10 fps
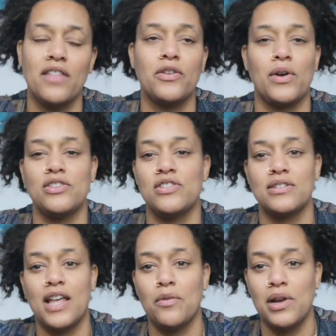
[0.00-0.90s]
the other
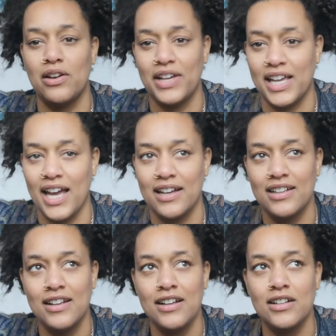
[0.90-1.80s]
questions that we're looking at.
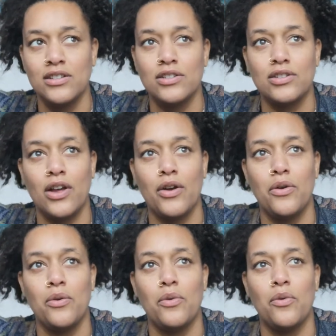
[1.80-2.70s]

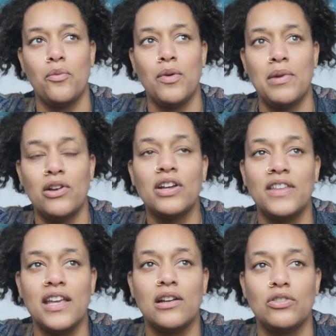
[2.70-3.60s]
So when we look at
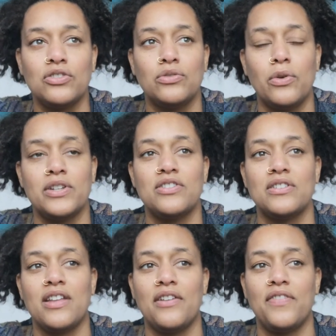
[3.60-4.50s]
the ecological
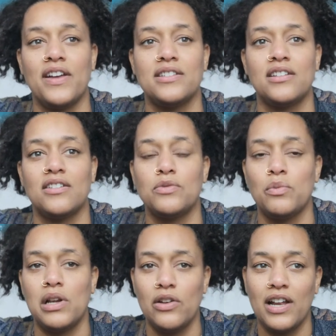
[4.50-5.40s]
questions that are facing us,
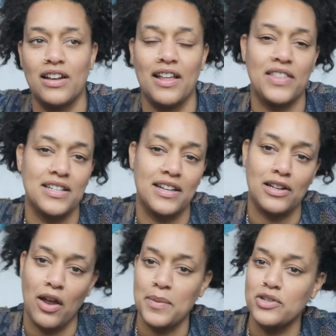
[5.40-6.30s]
when we look at, like, things
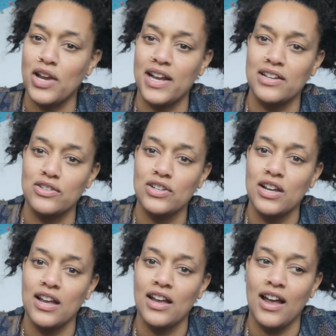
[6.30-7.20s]
like climate change,
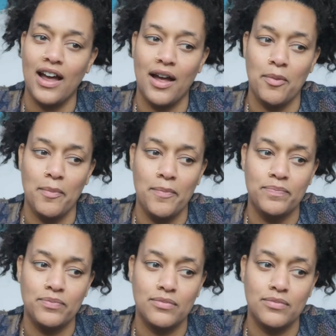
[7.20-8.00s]
and